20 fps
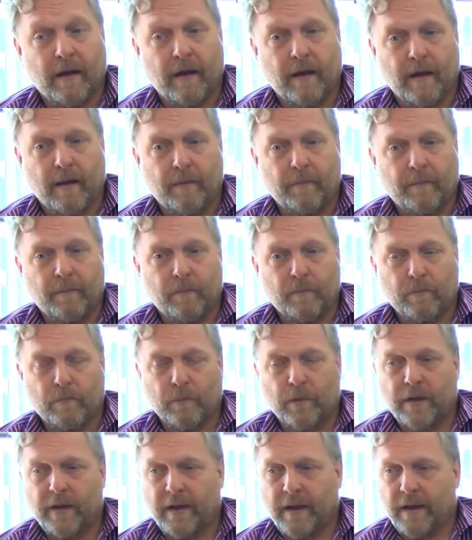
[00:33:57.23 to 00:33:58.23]
Um,
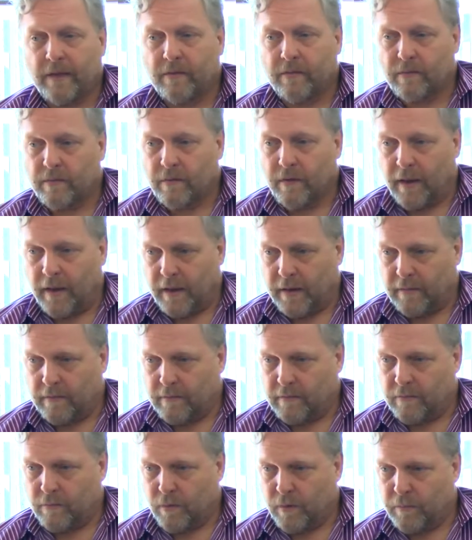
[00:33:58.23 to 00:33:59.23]
we, at, at
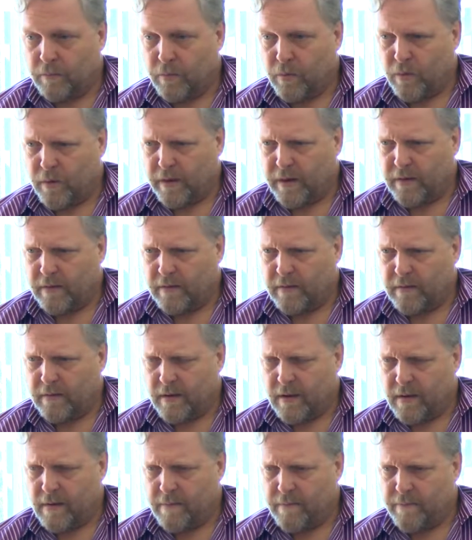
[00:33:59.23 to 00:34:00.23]
one point
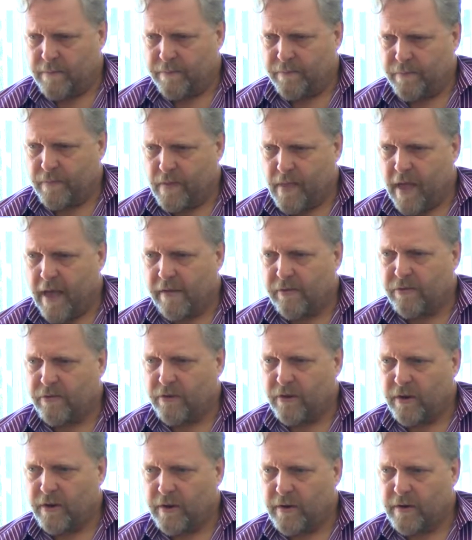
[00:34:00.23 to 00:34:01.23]
um,
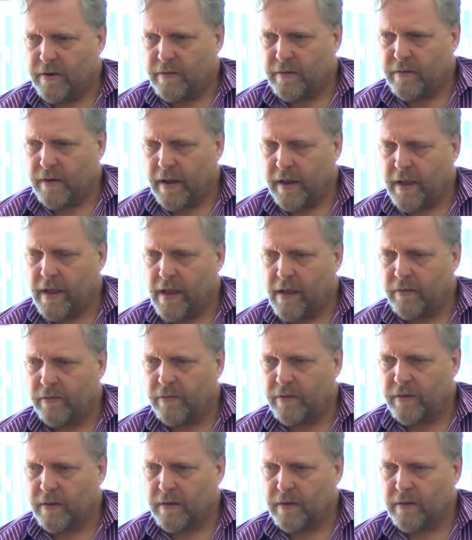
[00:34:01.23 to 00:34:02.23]
last year,
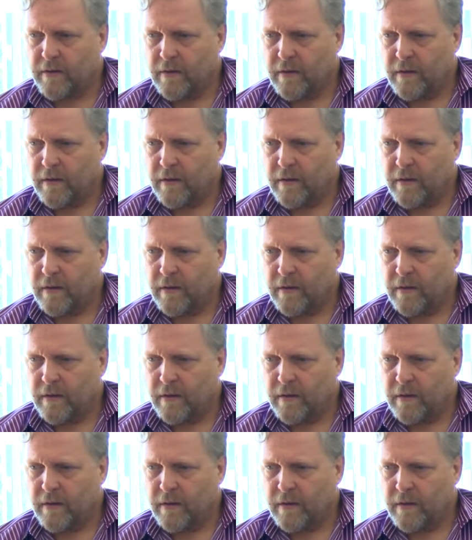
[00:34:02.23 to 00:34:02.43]
accounted